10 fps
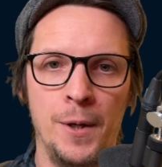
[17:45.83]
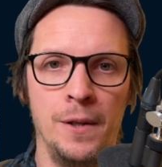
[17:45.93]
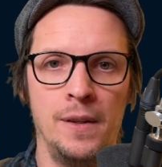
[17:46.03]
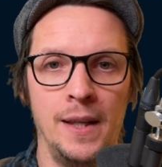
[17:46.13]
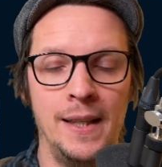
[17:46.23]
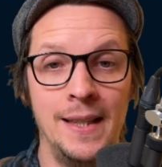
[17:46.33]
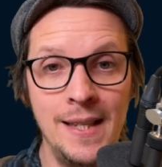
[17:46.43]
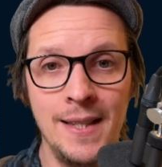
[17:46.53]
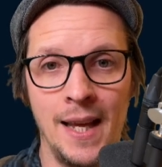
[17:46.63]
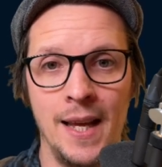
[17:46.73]
But in
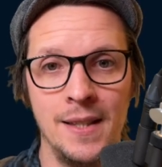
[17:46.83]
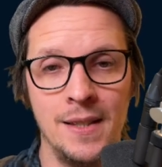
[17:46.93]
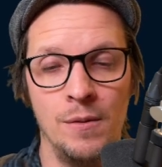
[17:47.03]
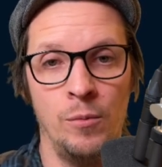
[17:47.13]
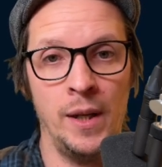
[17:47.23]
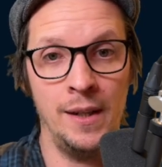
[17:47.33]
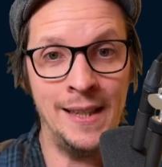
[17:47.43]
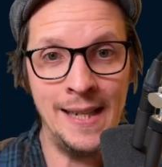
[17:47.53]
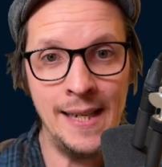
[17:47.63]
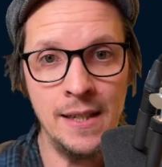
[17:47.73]
this case, we
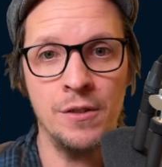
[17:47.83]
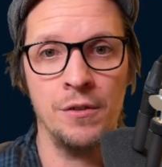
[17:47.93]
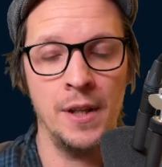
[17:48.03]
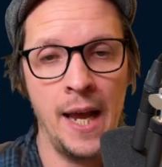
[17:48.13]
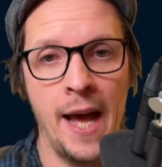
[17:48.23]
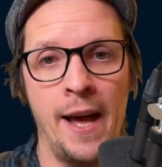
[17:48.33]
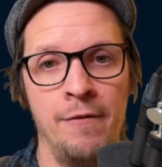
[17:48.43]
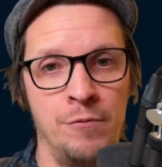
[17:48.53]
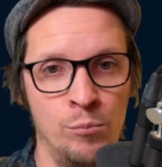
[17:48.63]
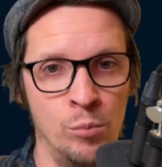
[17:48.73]
literally
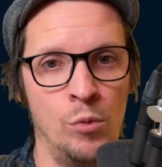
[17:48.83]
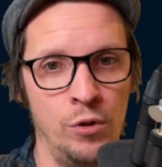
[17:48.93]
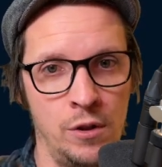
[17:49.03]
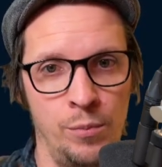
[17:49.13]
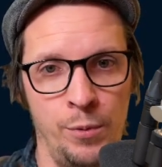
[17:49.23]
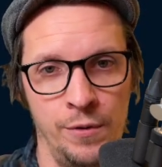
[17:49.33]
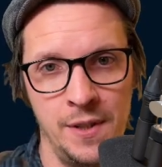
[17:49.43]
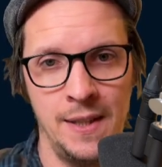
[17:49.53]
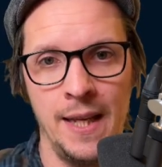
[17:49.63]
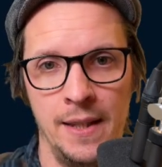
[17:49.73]
have multiple
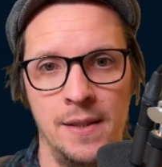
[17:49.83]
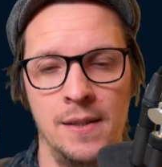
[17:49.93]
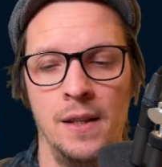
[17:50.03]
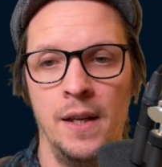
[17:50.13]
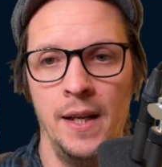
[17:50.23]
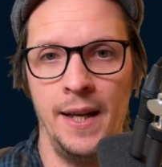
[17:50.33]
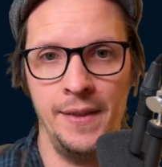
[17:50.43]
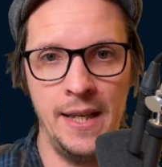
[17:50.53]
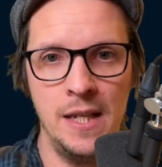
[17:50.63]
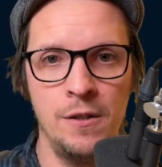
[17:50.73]
states
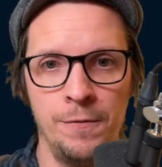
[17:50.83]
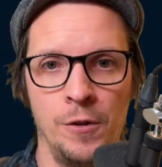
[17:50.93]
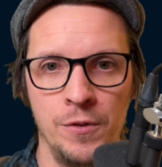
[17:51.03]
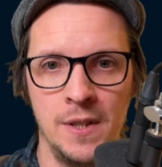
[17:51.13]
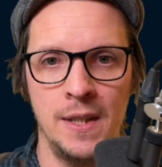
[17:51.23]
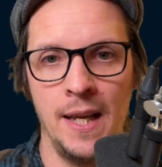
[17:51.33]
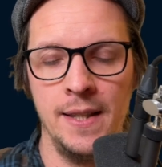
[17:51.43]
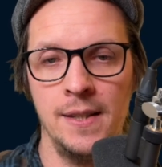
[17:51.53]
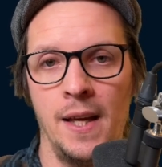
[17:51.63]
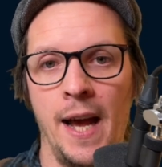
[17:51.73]
and each of those
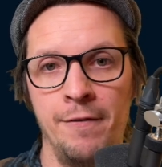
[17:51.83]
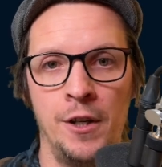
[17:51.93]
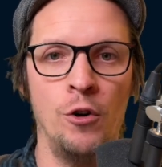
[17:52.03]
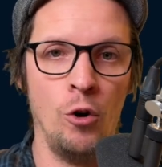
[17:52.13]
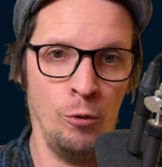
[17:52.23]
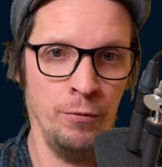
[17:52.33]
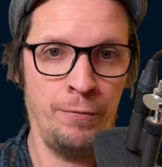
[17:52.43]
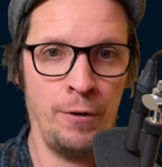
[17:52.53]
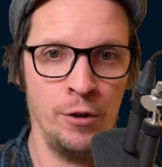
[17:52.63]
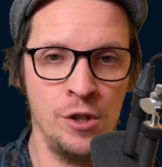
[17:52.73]
states have their
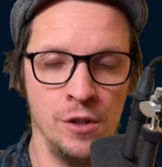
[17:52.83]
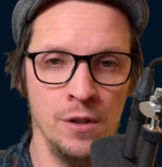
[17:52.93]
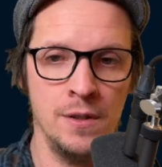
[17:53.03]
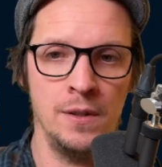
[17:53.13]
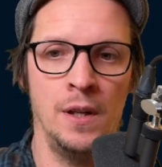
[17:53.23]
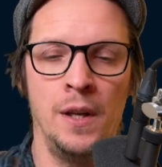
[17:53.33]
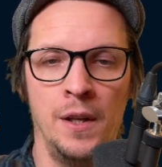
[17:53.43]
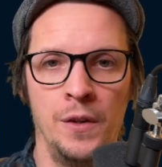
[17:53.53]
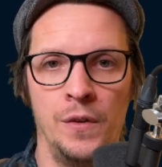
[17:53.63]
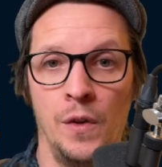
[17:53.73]
own functions.
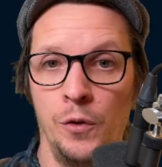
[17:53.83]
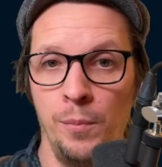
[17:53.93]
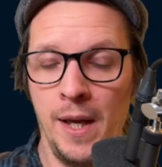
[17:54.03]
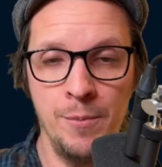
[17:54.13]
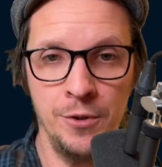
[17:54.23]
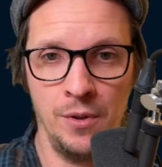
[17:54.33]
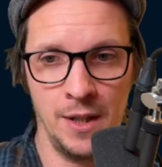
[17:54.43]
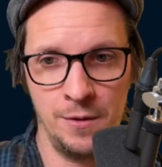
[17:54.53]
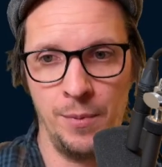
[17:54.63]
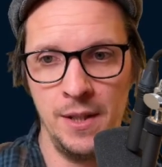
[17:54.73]
So to be able to
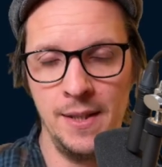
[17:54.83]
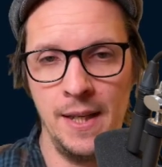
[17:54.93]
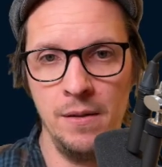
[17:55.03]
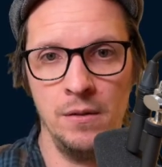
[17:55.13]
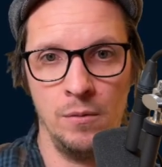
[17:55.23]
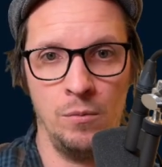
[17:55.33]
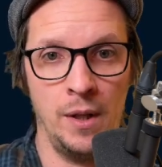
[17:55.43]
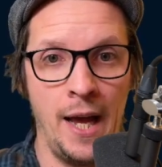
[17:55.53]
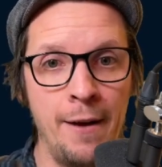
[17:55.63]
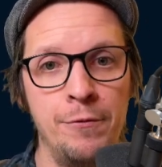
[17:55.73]
express that,
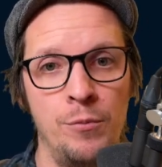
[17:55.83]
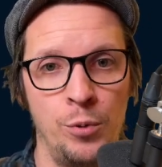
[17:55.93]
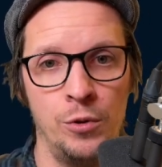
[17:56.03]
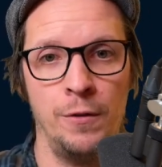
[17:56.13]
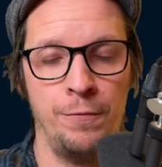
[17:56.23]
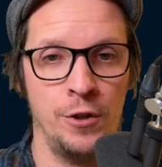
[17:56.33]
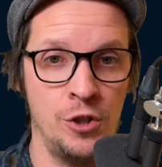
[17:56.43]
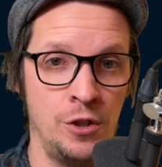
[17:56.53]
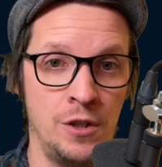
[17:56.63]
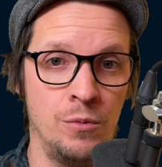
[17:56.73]
we have to put the
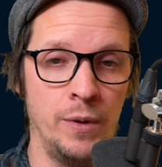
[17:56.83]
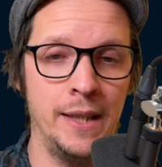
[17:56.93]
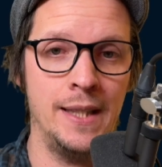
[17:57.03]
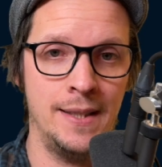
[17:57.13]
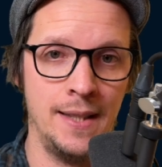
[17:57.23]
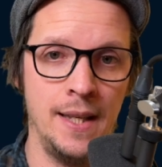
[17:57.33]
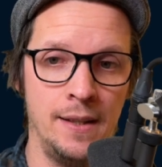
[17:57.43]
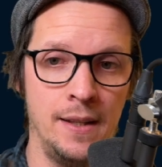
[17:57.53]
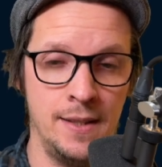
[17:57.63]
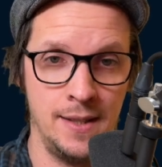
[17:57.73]
functions with the
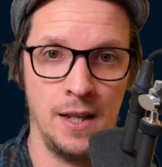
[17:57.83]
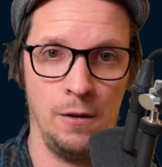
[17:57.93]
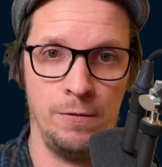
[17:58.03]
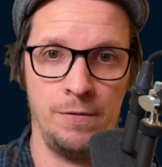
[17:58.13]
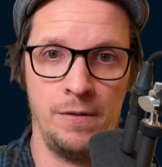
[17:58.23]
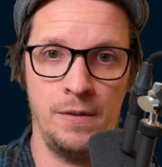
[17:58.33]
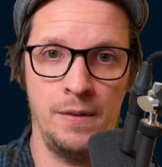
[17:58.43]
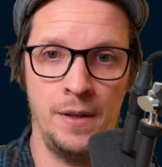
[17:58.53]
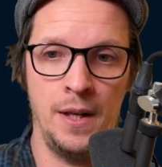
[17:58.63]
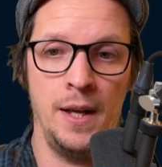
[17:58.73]
state itself.
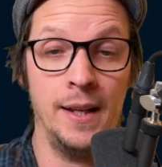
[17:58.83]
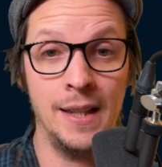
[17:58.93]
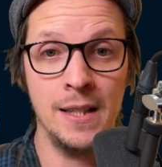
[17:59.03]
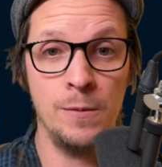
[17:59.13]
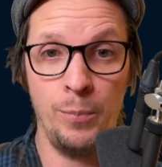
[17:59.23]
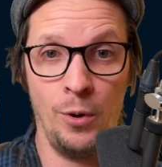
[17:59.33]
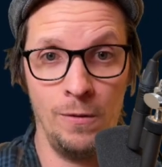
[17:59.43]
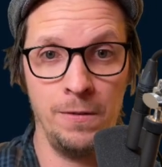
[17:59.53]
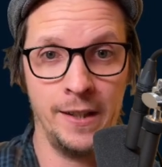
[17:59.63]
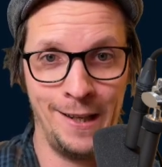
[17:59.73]
And that's
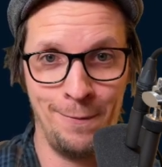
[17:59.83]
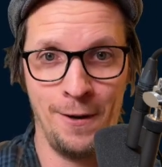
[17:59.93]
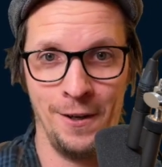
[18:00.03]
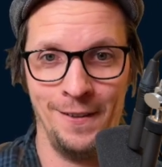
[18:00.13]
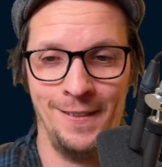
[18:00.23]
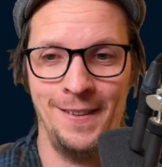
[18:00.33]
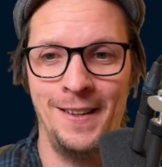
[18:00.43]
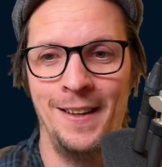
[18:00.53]
perfectly fine.